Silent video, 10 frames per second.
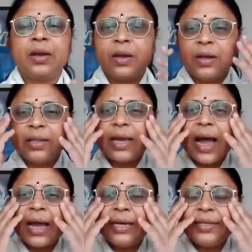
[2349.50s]
On the
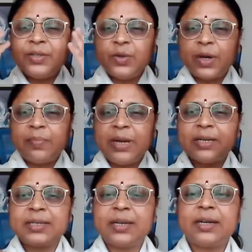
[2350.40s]
eyes, you are
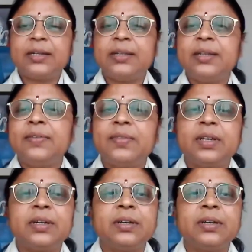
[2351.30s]
placing another devta.